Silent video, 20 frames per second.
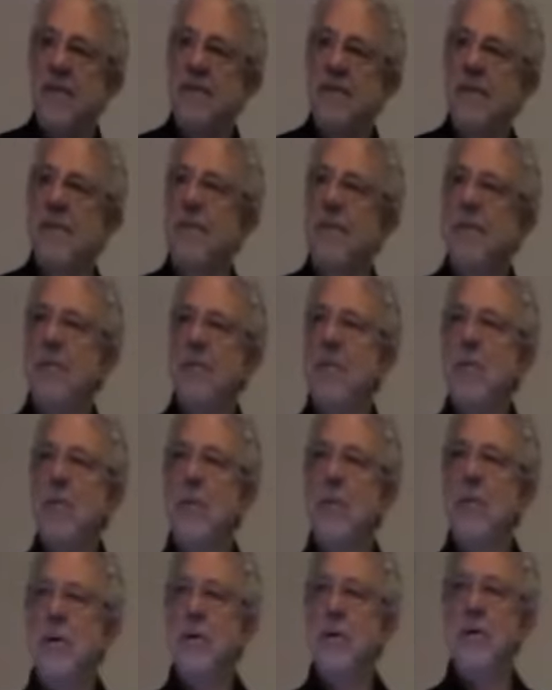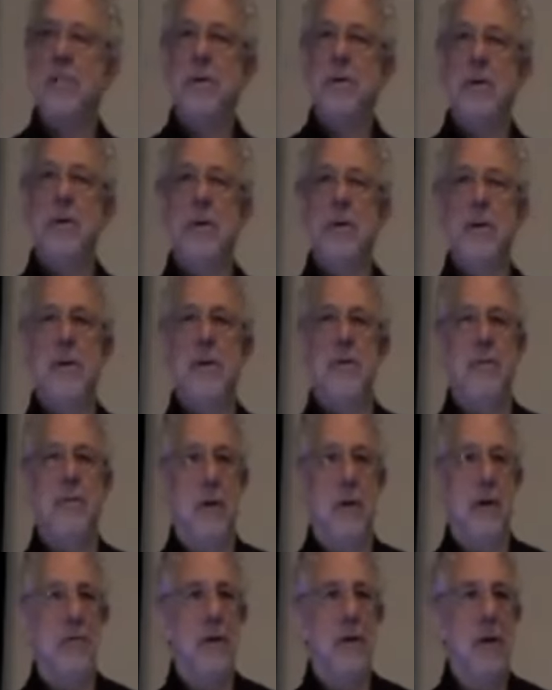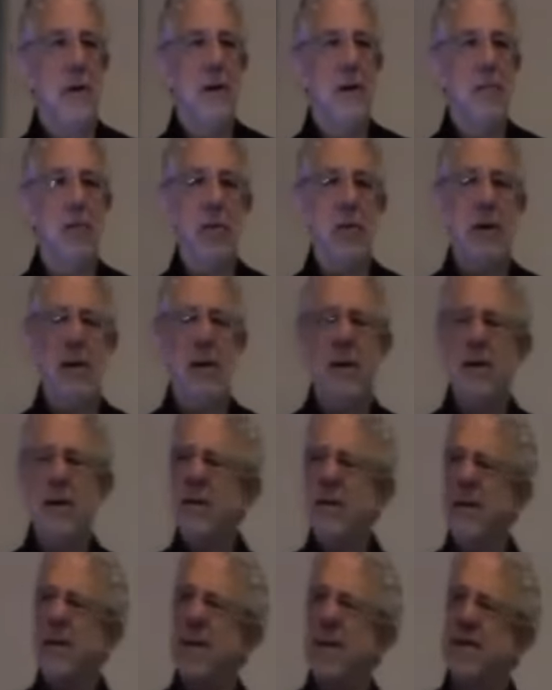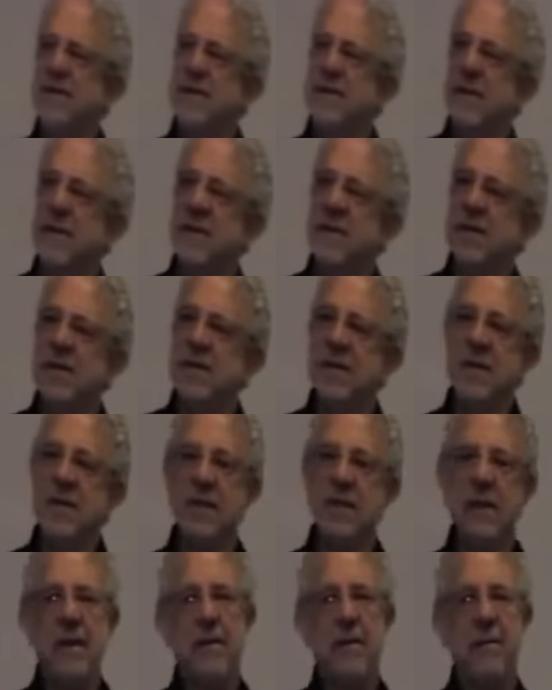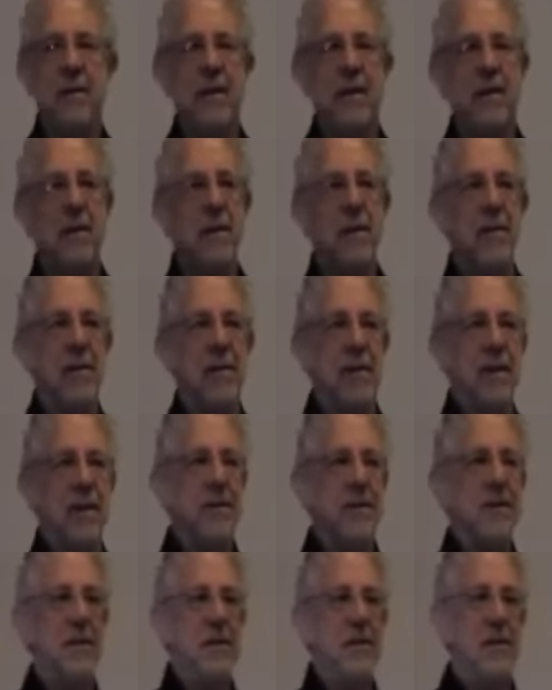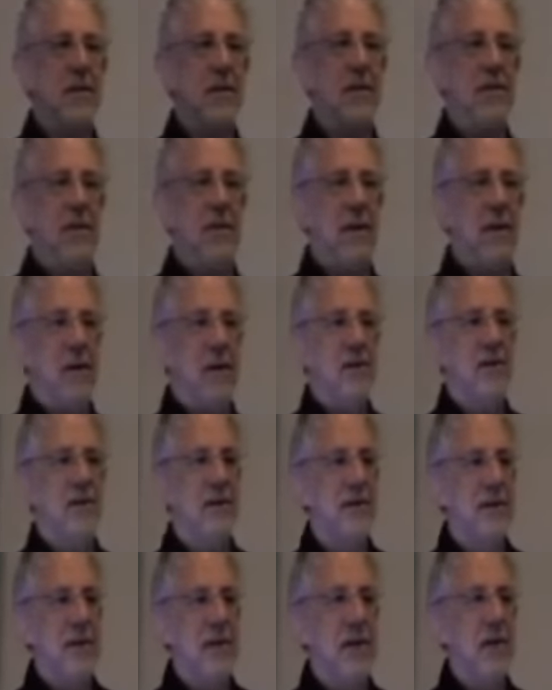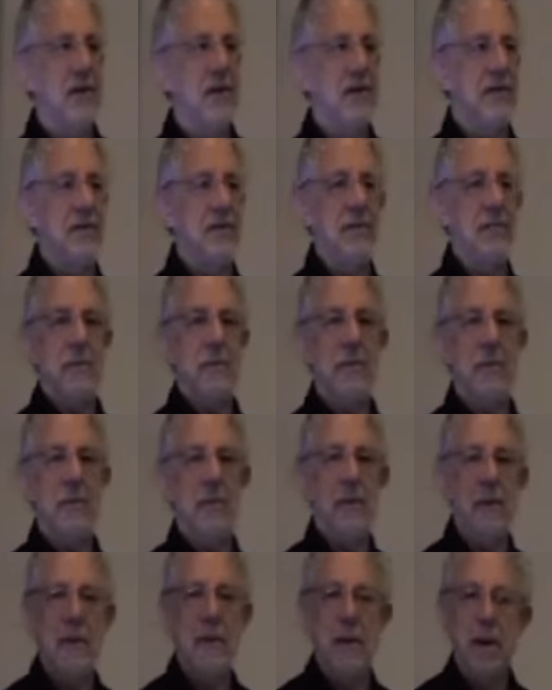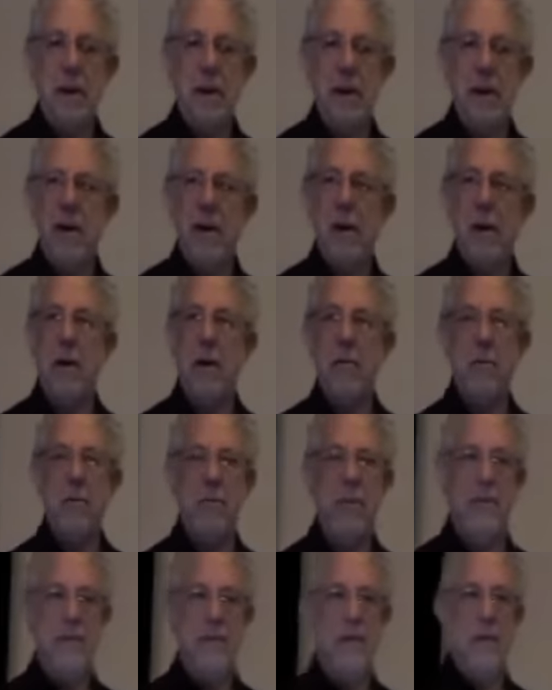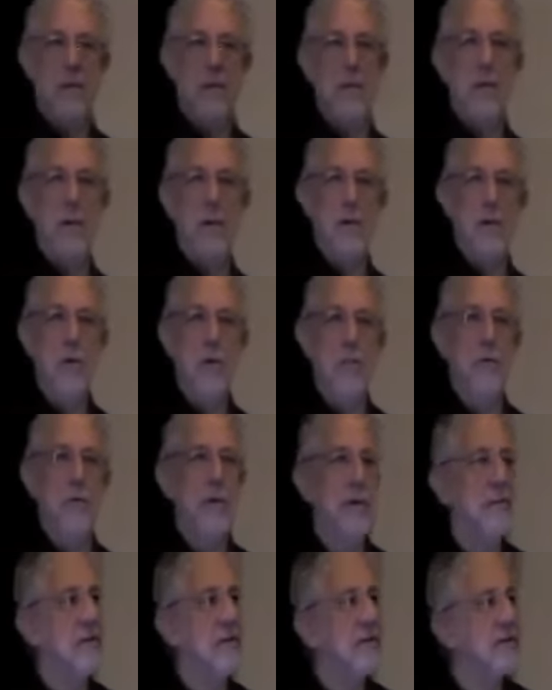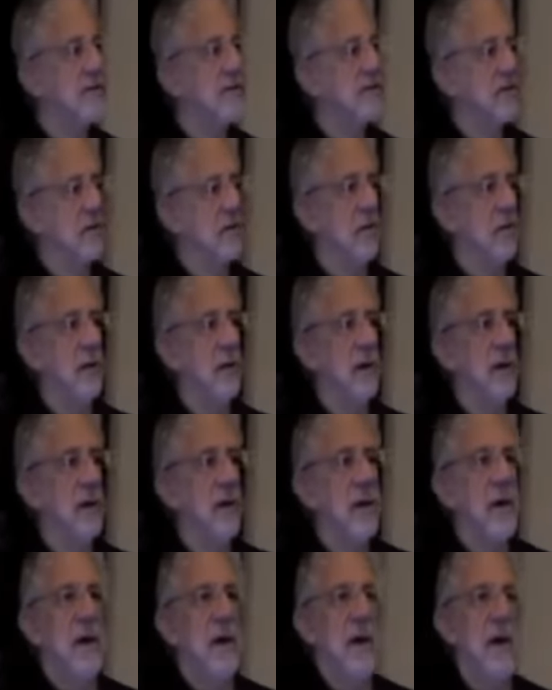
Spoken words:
if some of you go into your building at work Monday morning and go, well, the air sucks in here, and you go, well, no, it doesn't. The ventilation standards have been, are within normal limits and so on.